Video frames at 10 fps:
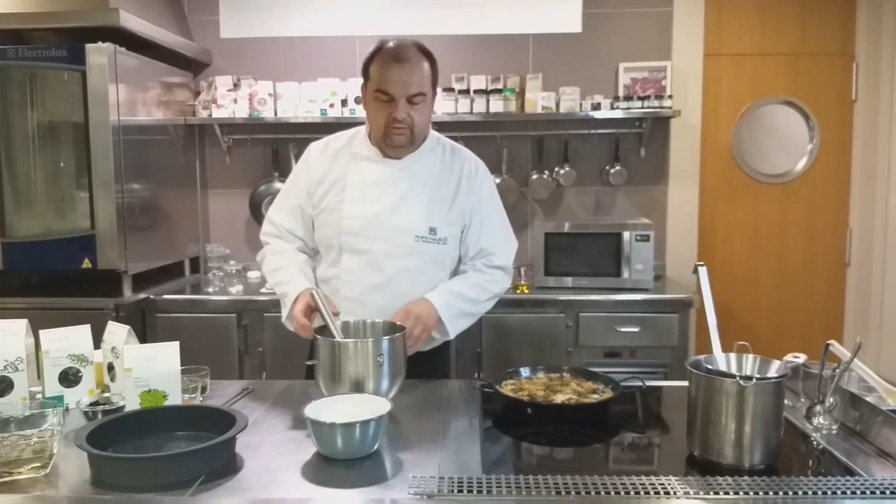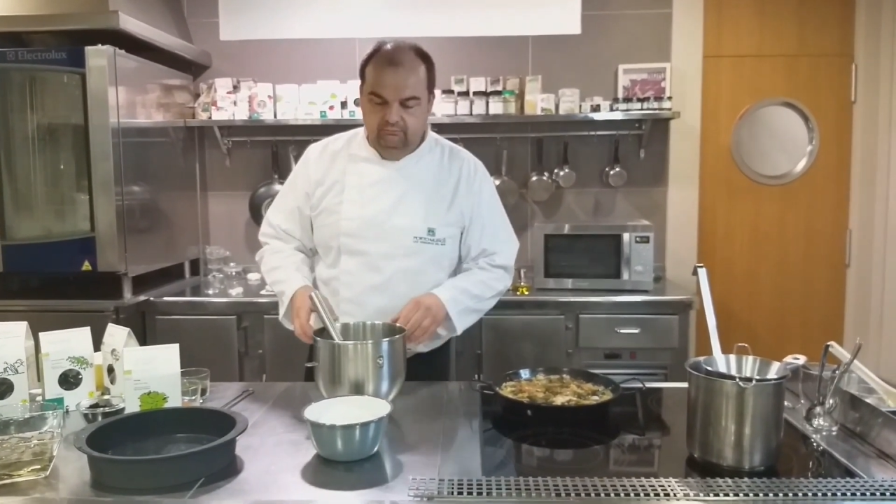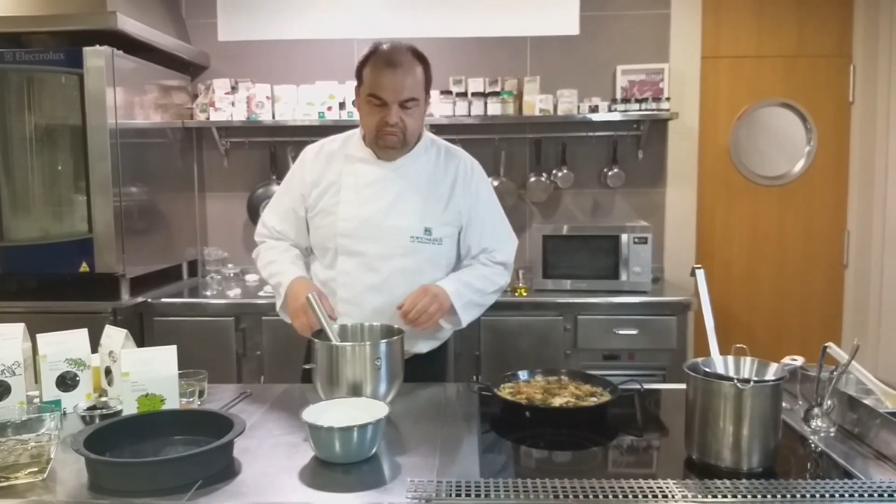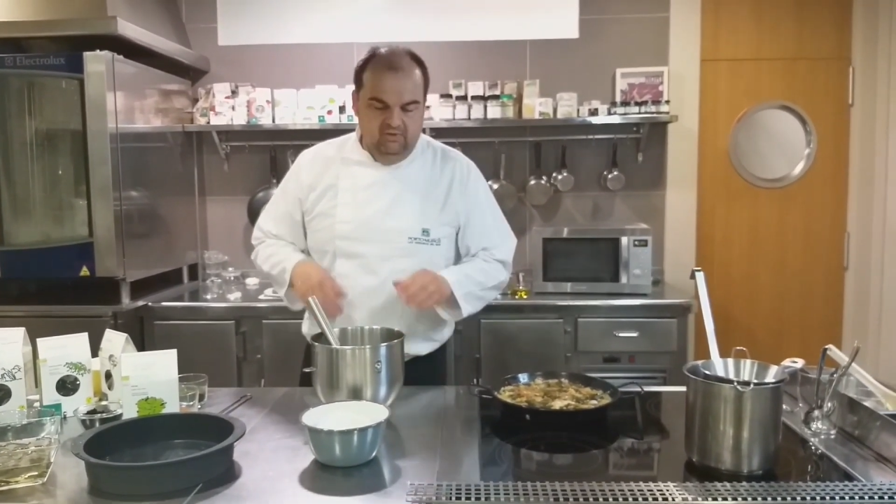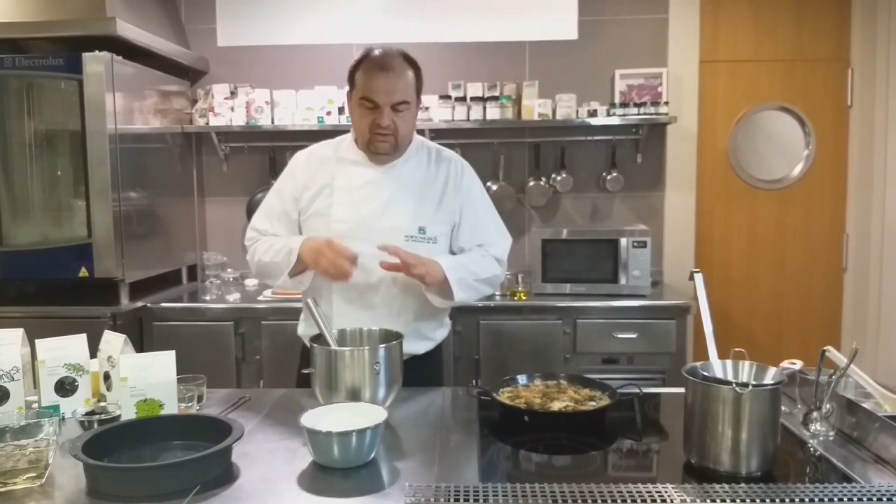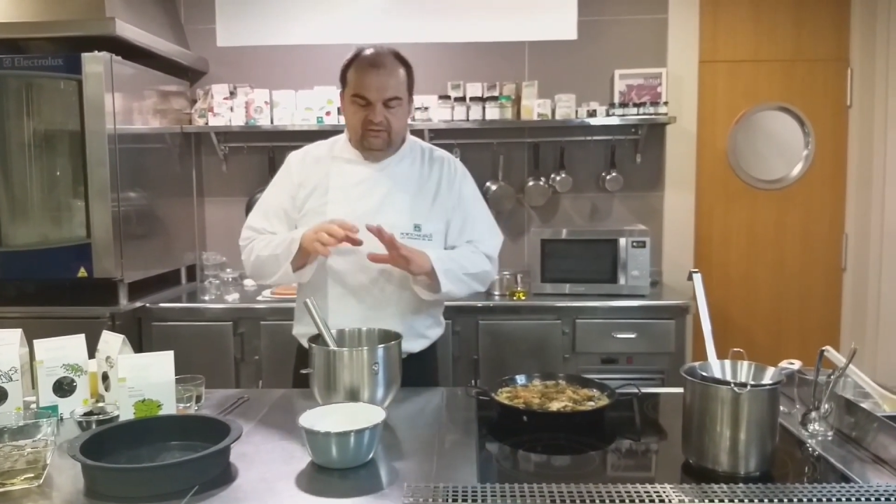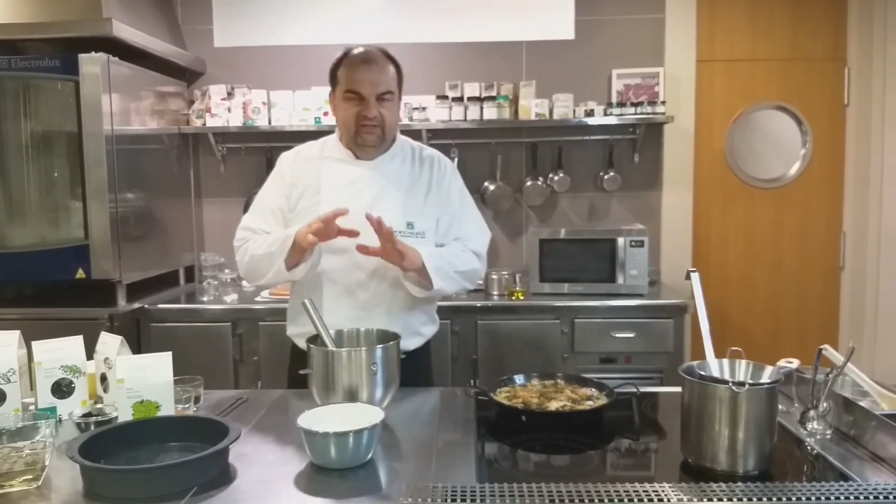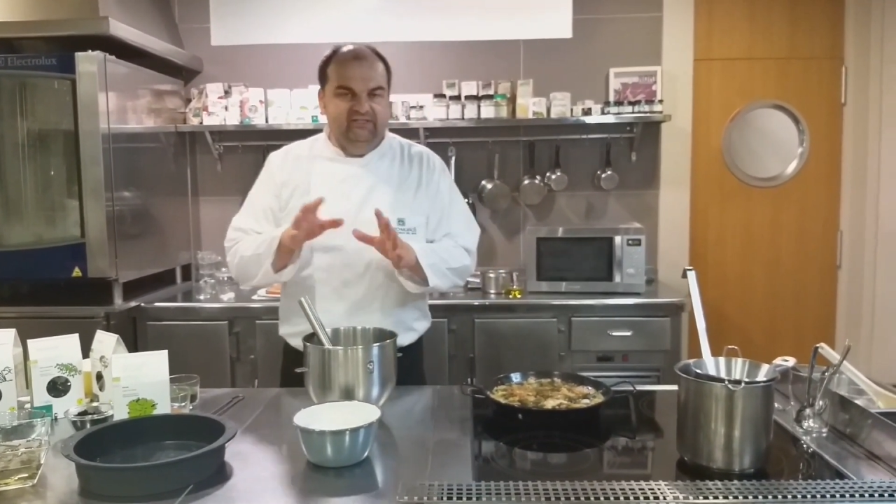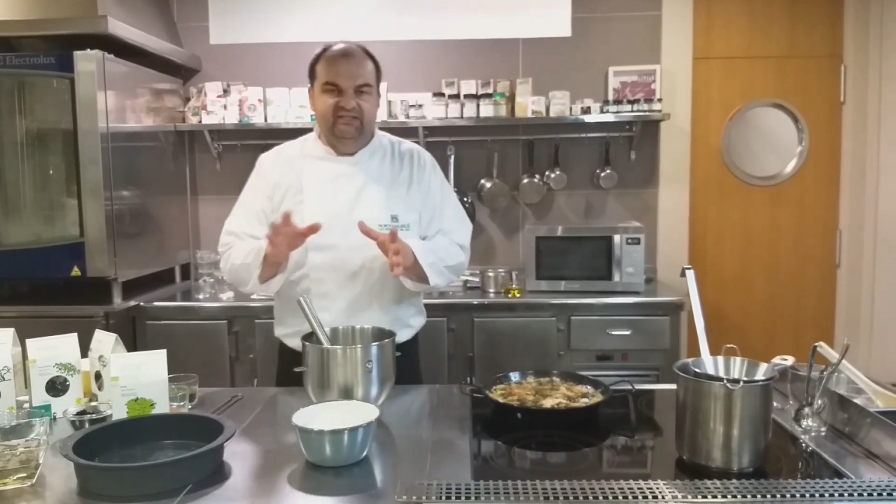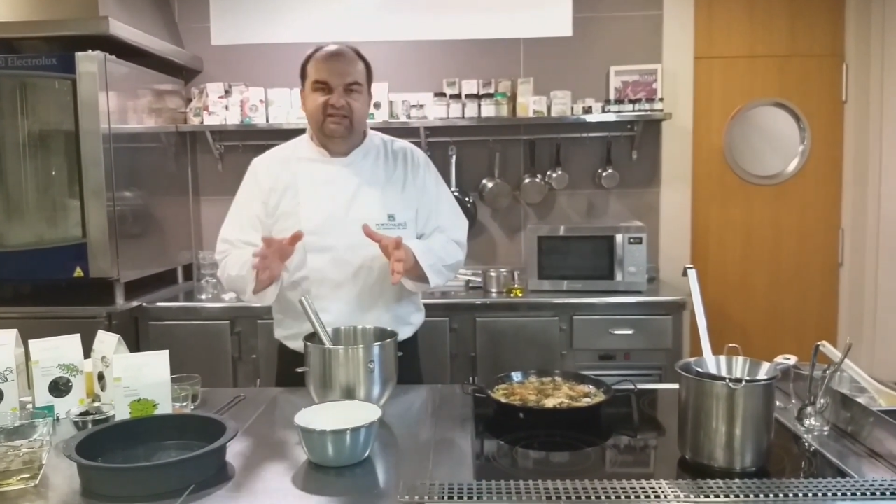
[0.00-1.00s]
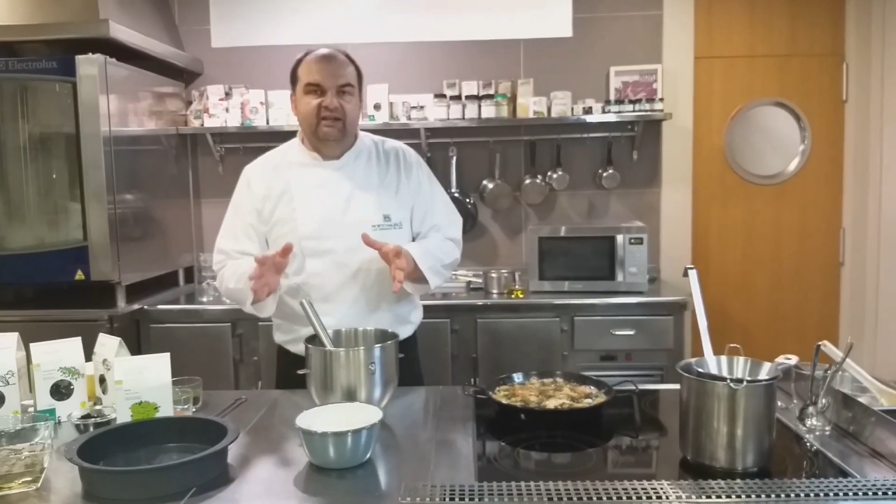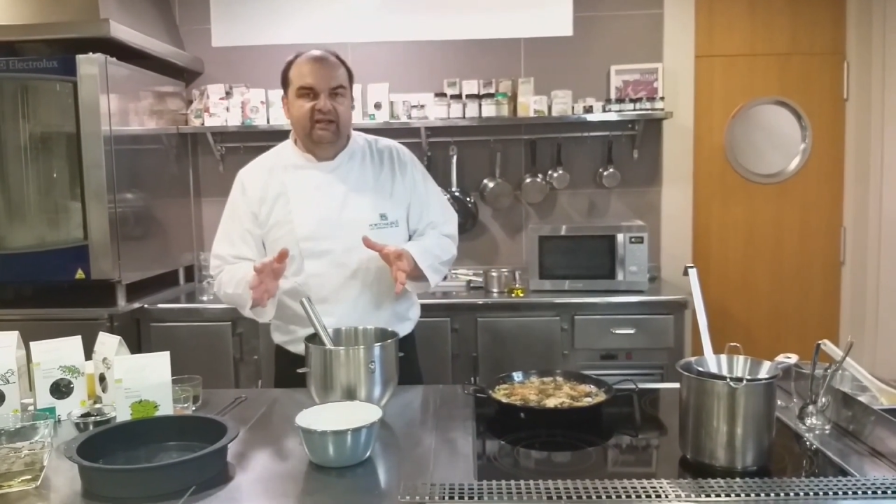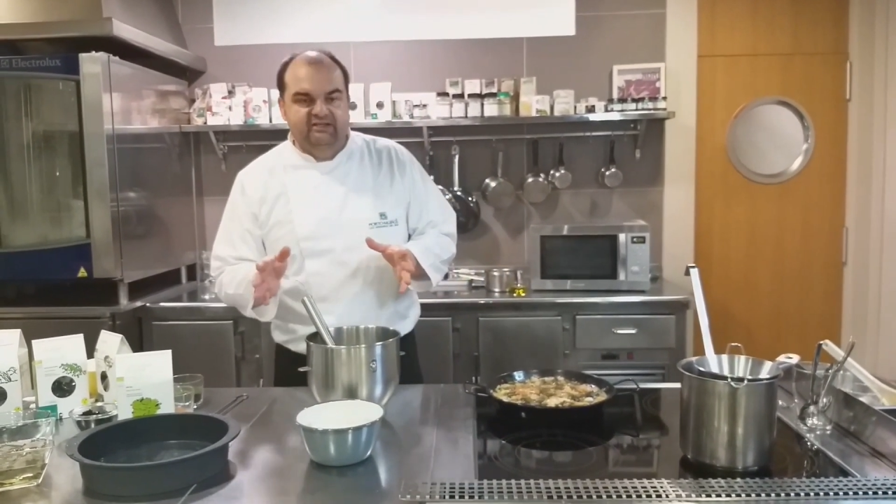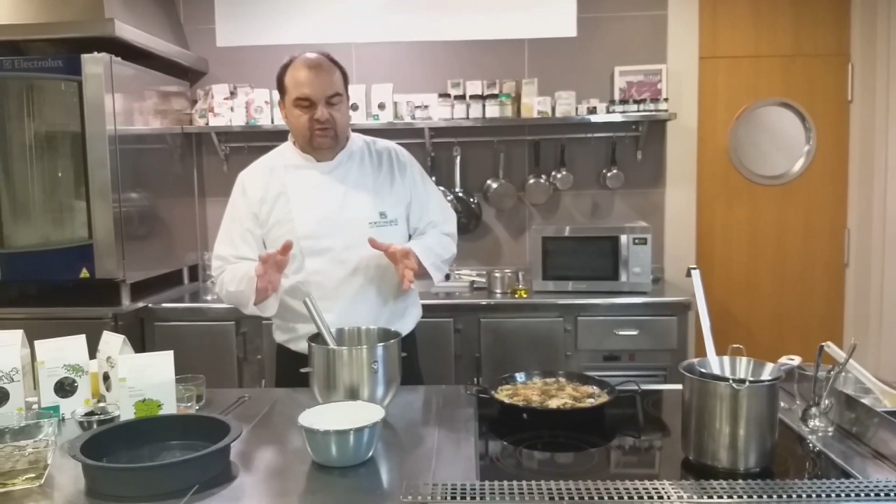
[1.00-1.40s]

This is an example.